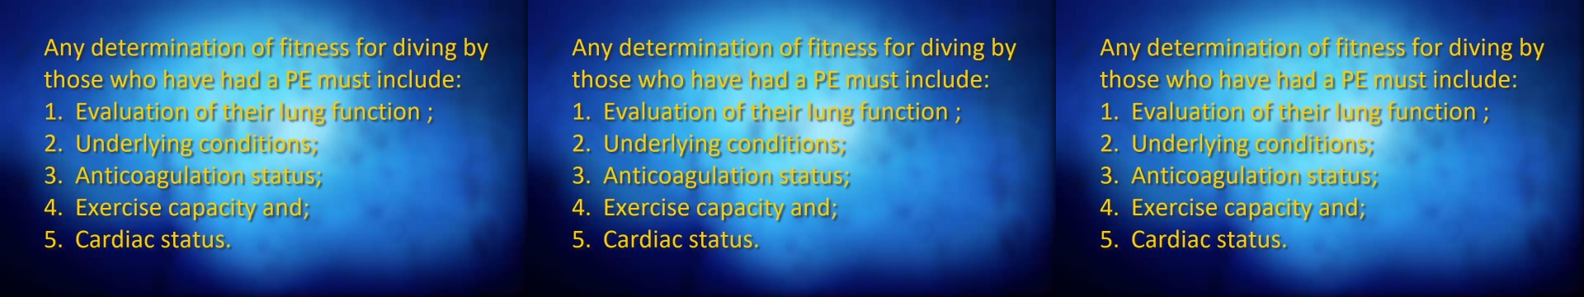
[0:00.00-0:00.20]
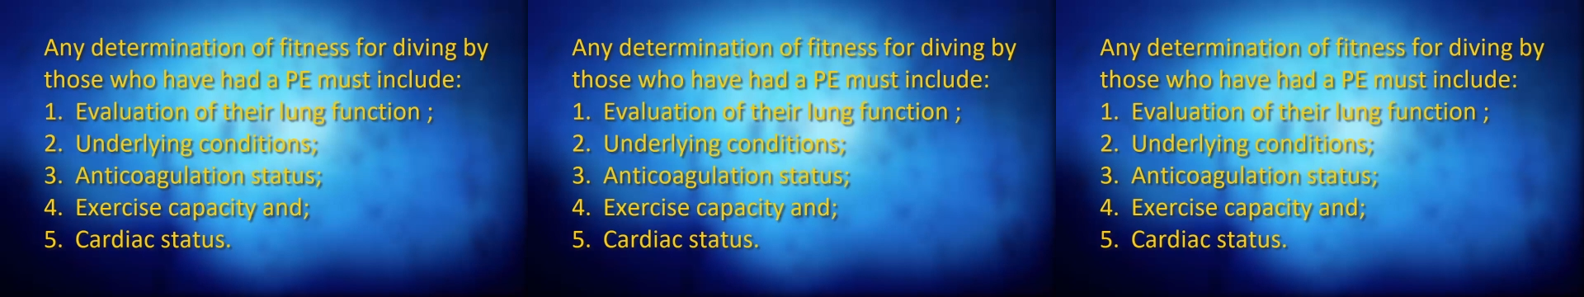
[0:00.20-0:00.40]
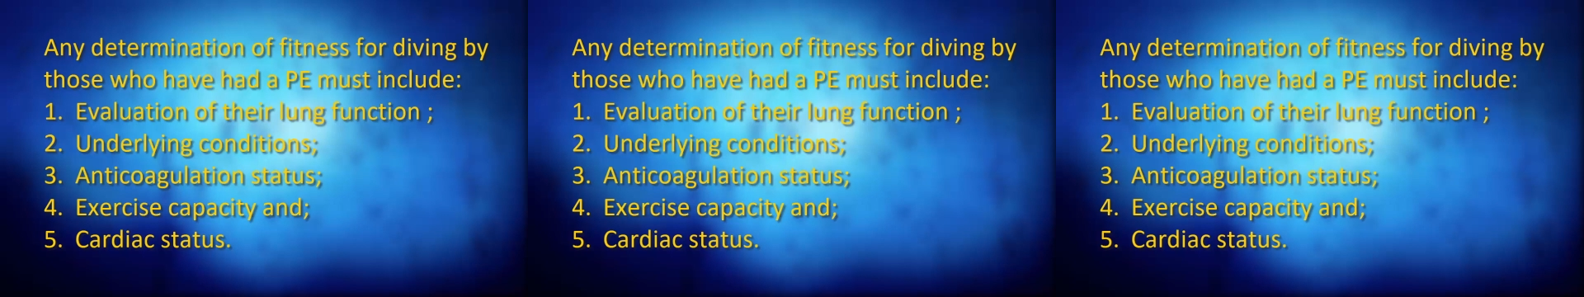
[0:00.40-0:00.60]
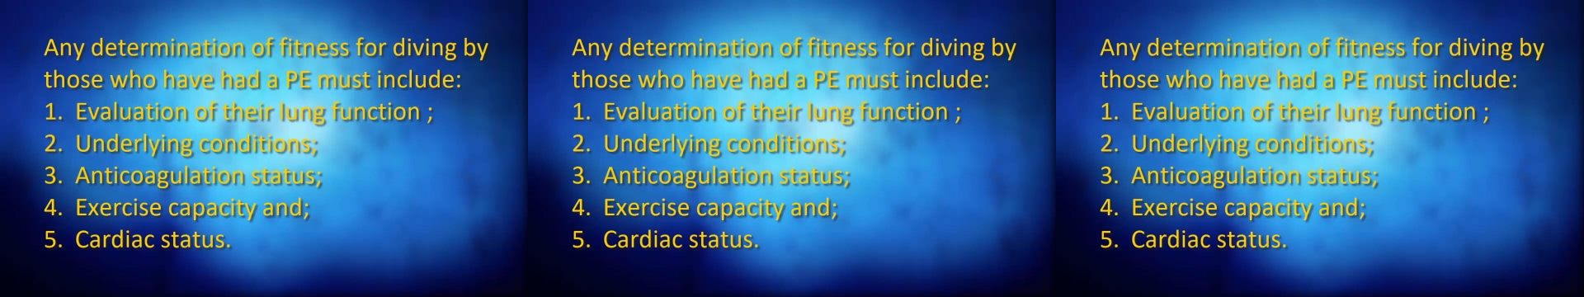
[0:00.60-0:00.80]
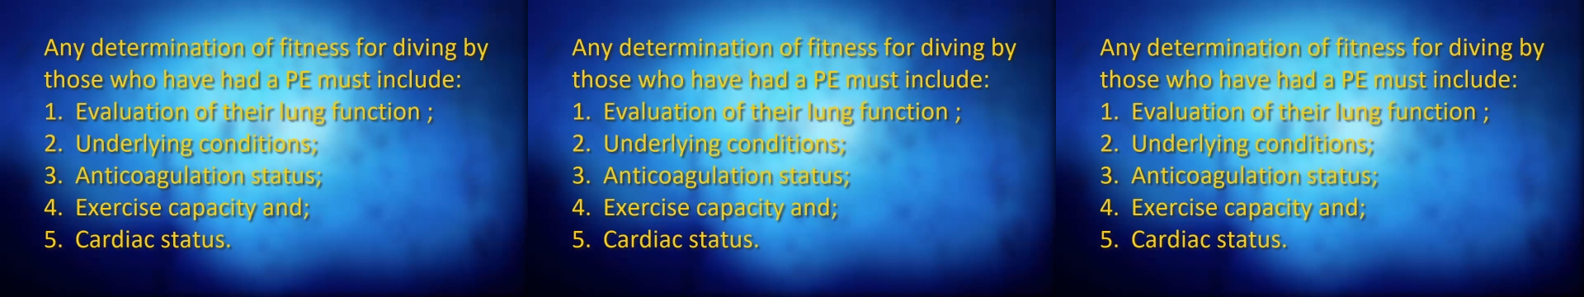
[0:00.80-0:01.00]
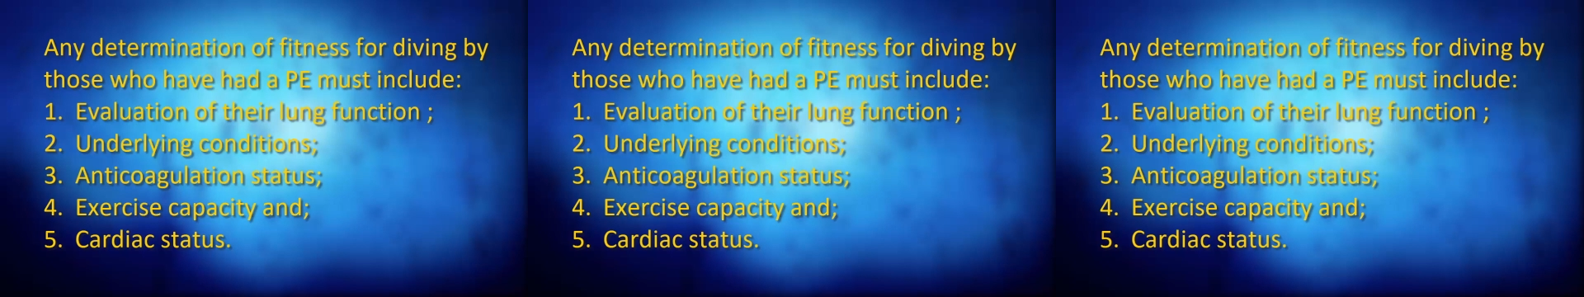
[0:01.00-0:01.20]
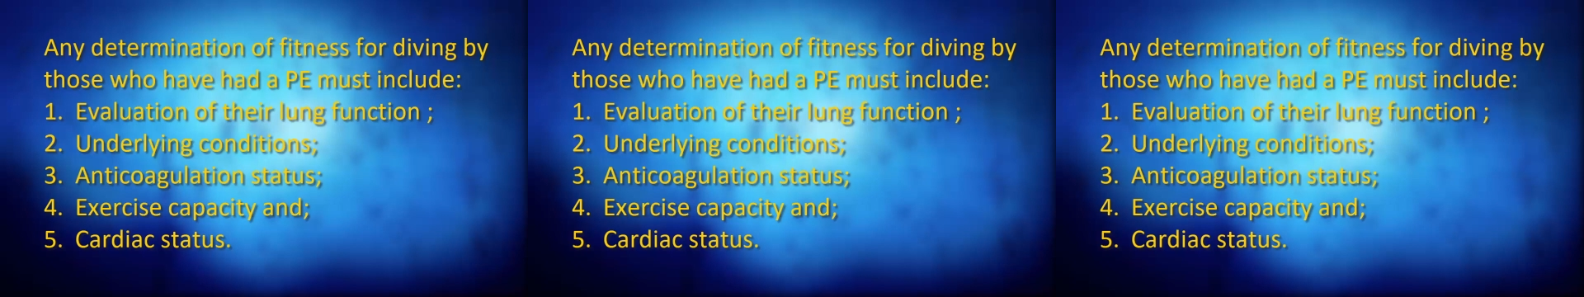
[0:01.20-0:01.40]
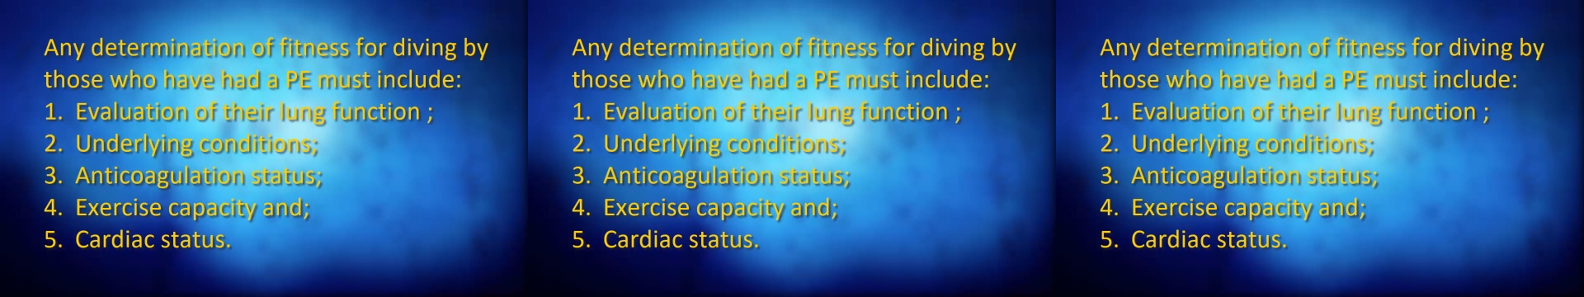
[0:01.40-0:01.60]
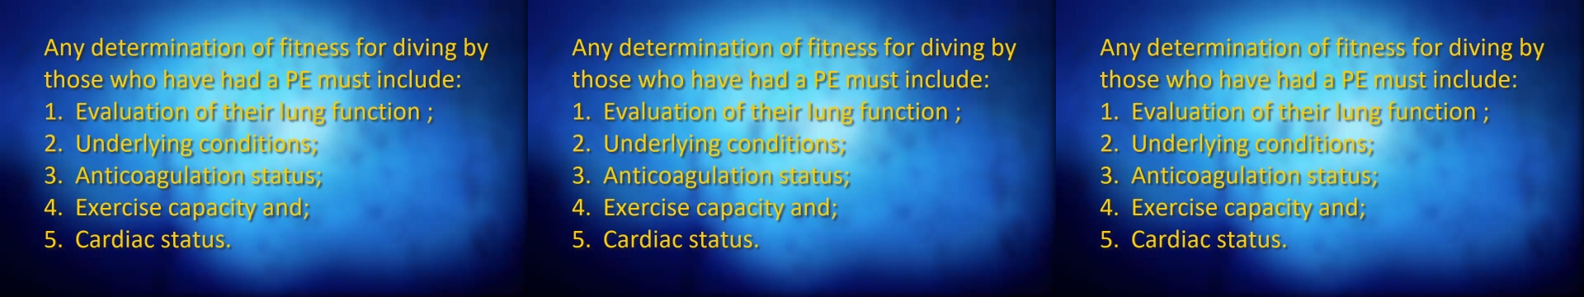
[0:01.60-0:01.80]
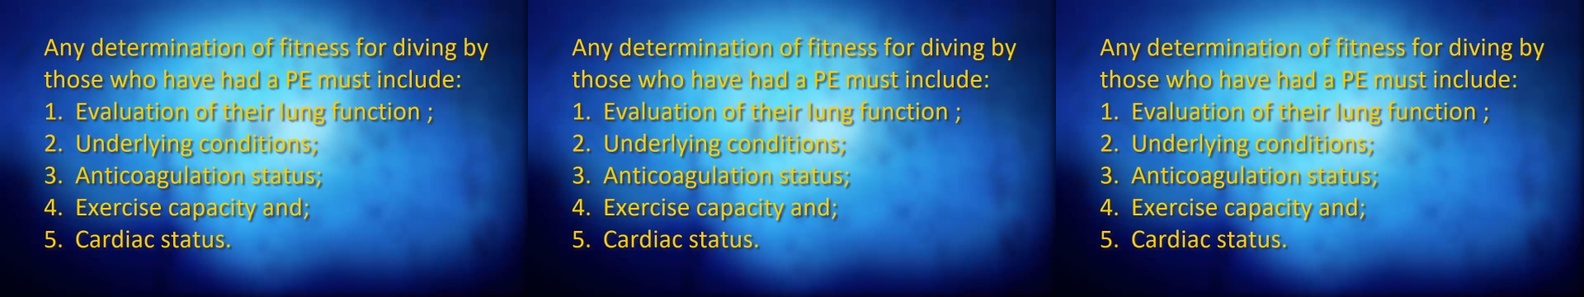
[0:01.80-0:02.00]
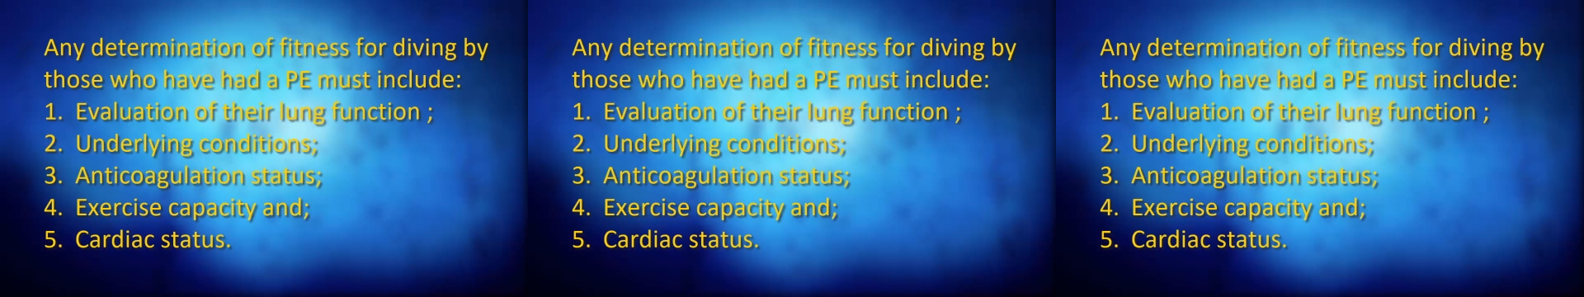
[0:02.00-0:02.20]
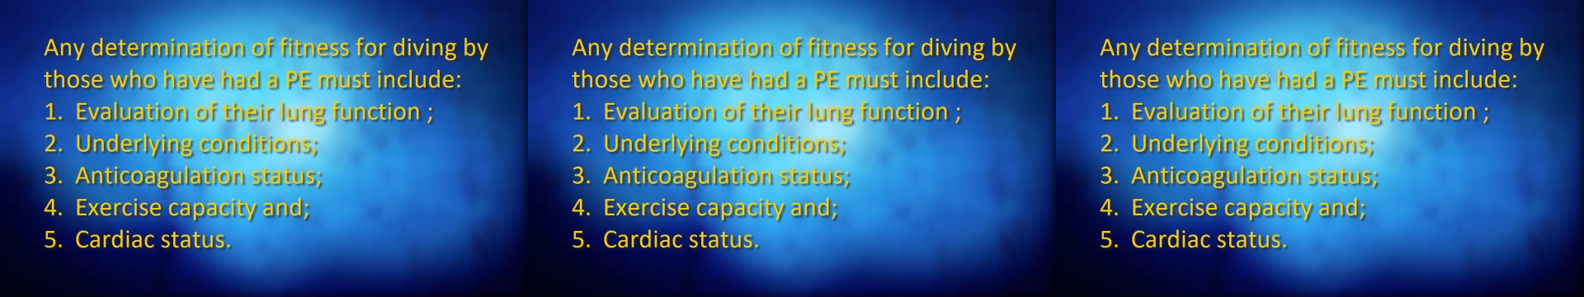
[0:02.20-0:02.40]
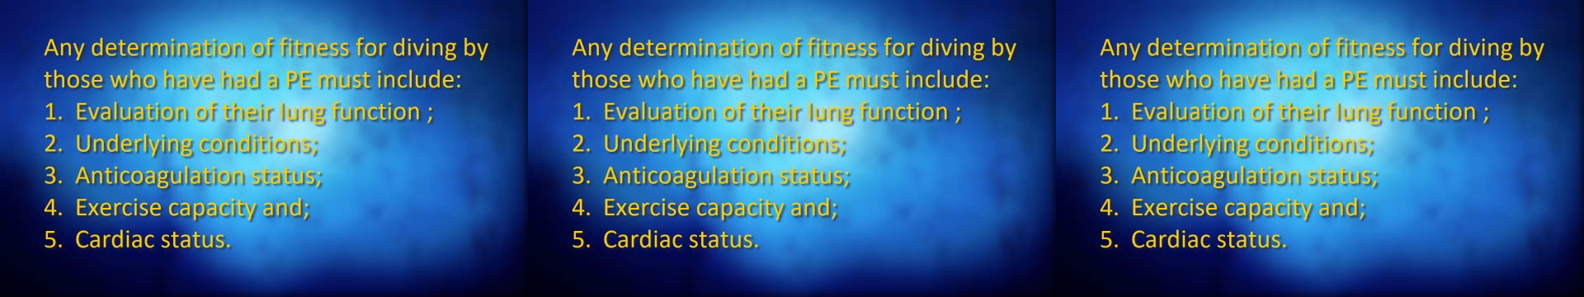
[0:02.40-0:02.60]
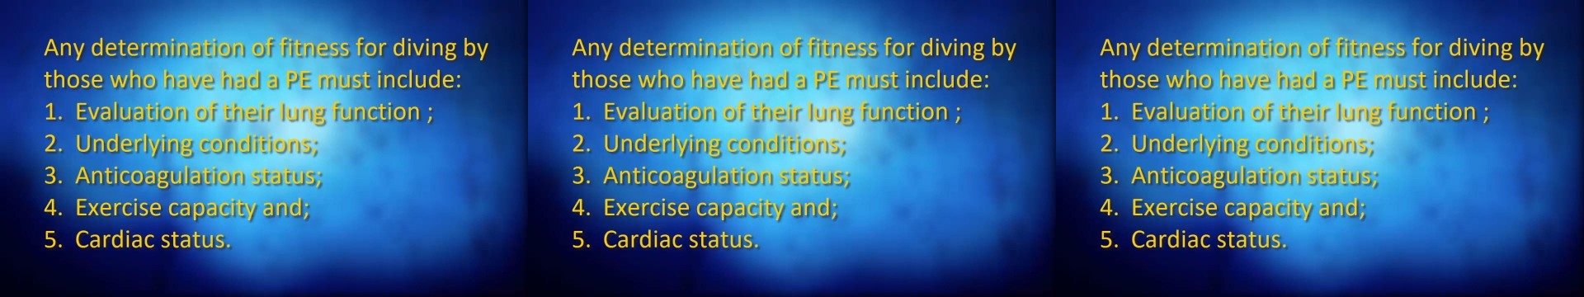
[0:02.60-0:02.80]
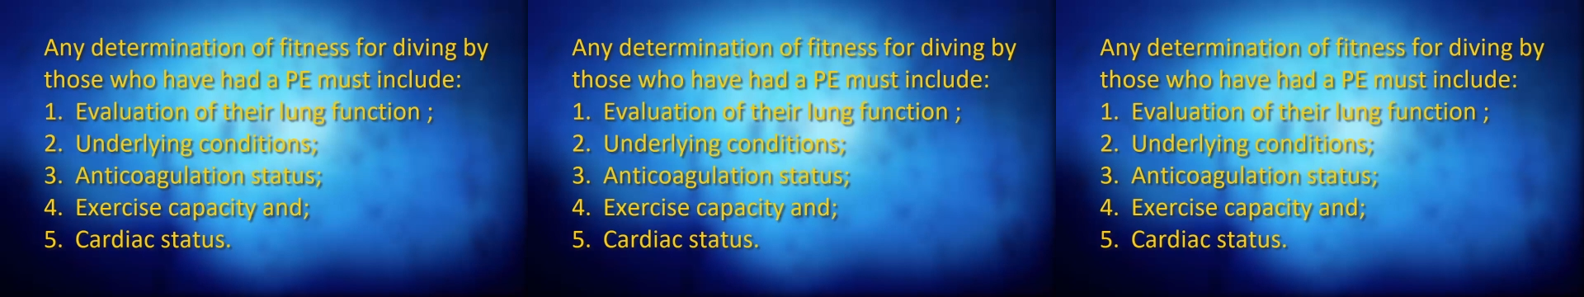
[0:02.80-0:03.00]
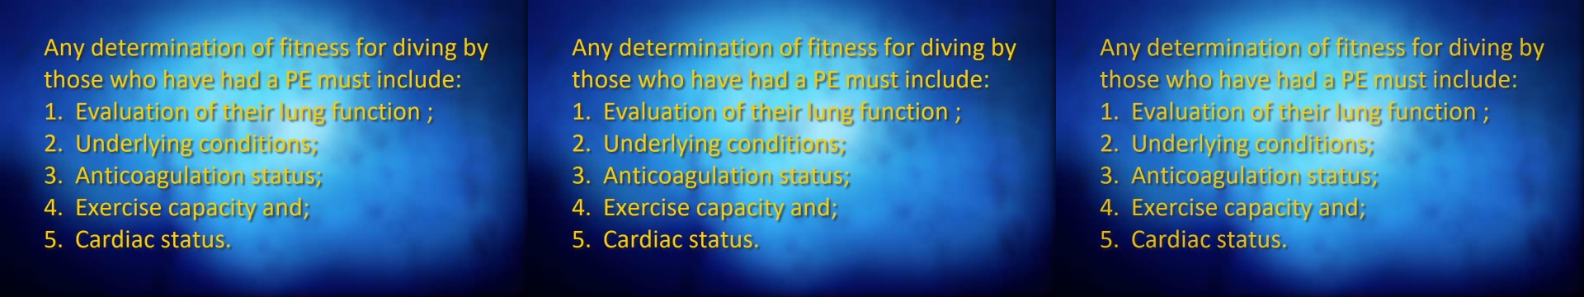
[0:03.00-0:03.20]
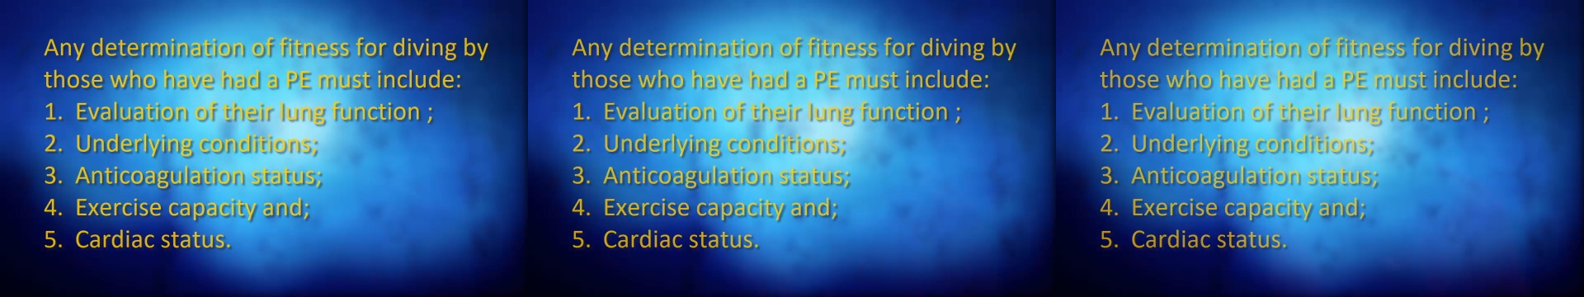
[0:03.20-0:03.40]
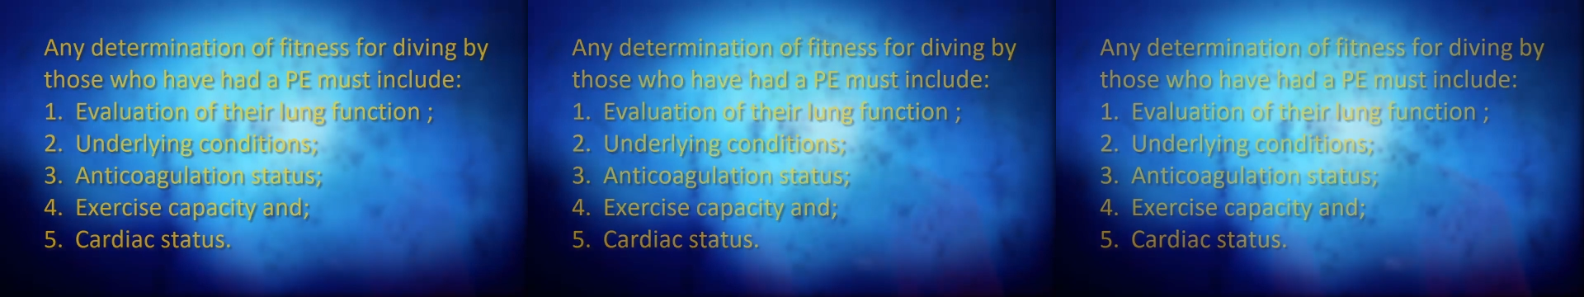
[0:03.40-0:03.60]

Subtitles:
No face is visible, so there are no lips to read.